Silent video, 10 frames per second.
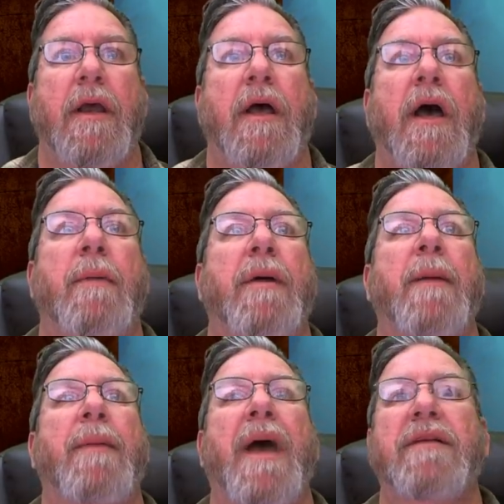Uh, but
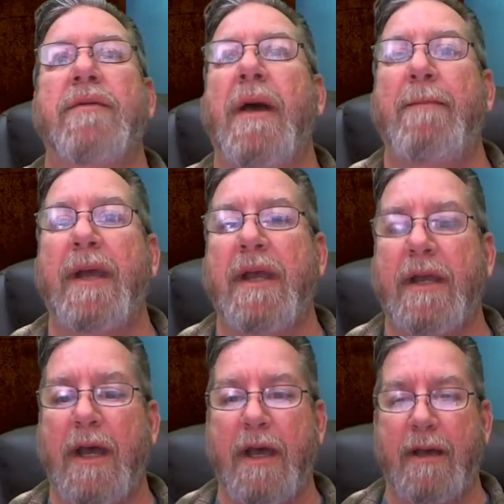I'm back to my big.
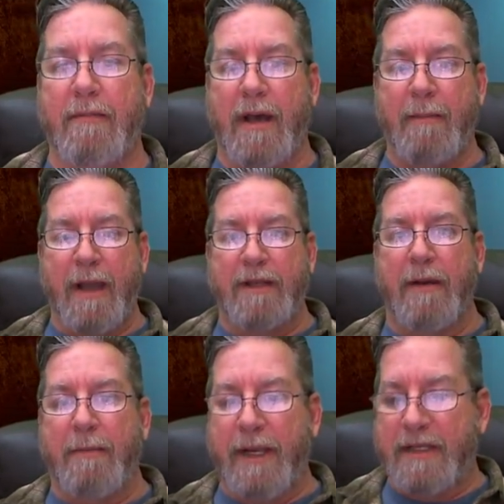Um, I'm back to
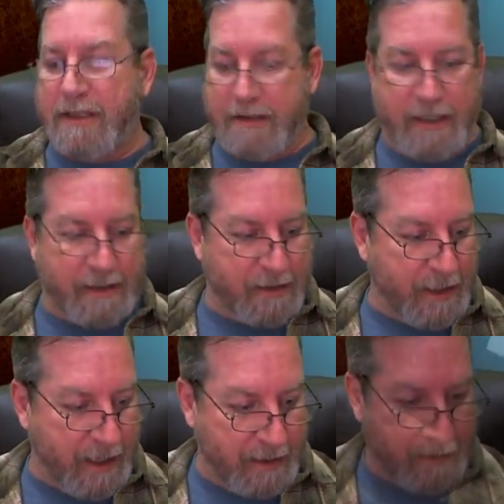my big Cintiq today.